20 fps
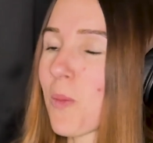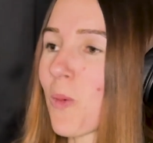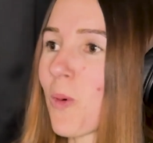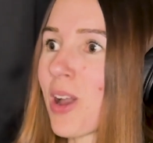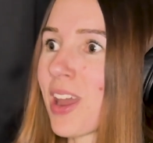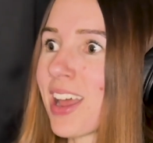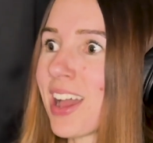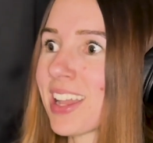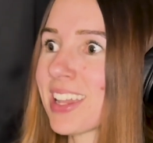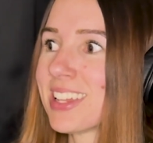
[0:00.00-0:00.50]
From
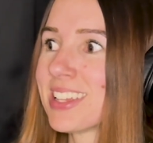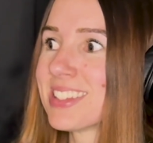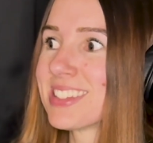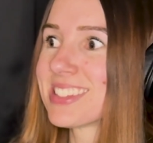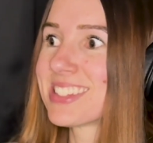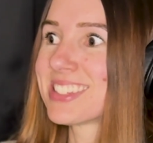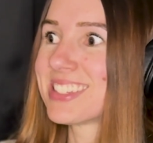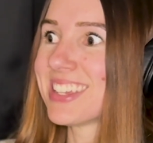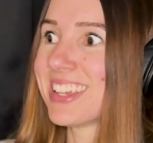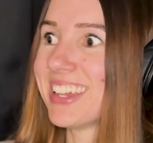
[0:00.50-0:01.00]
what I can
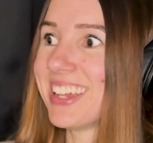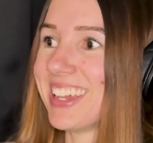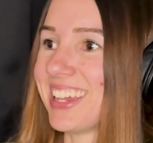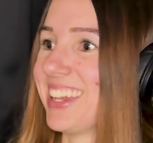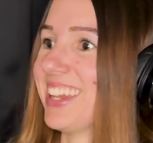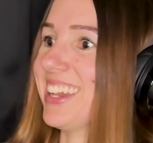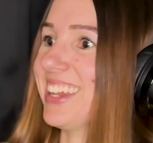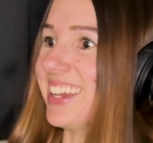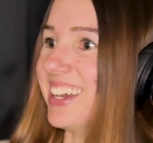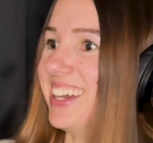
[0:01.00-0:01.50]

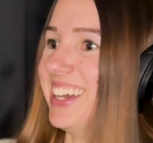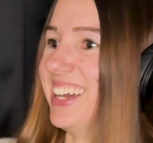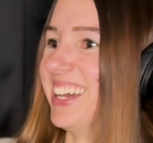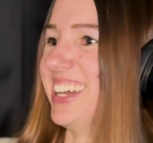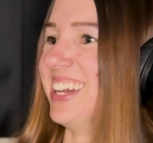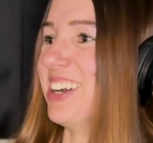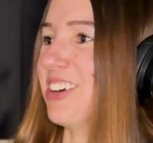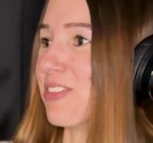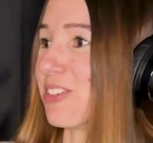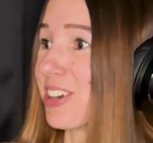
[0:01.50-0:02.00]
see,
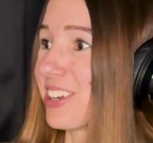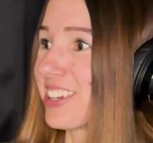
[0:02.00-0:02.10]
we're